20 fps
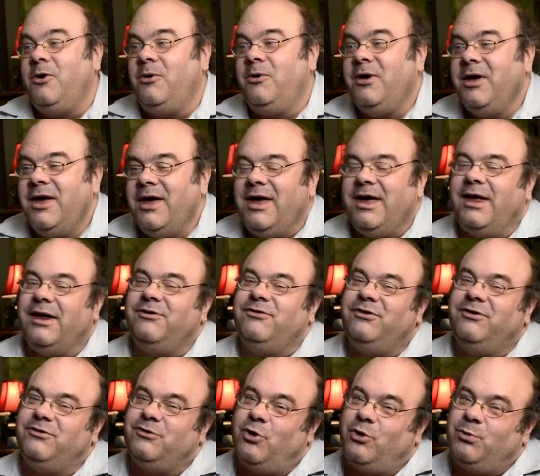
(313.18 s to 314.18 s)
So, and
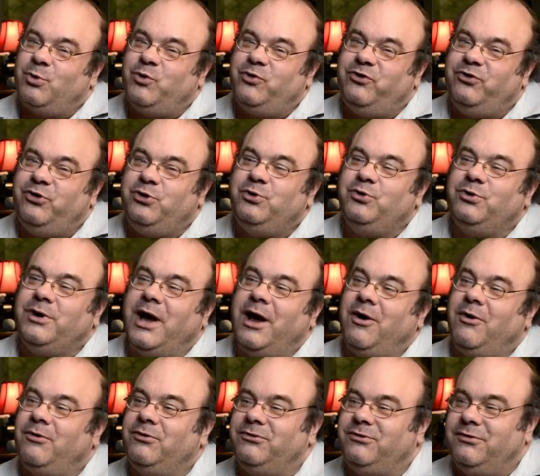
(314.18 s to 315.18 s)
she's almost two
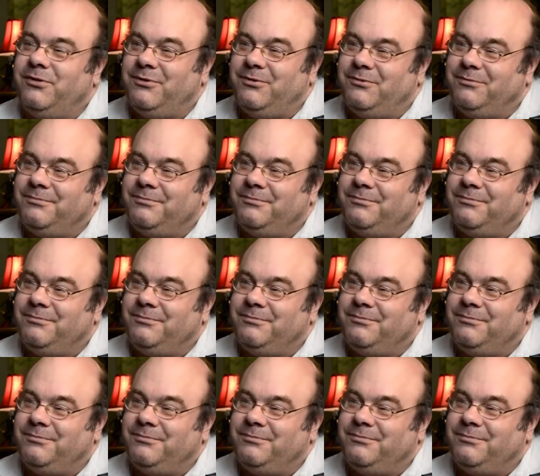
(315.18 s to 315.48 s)
now. So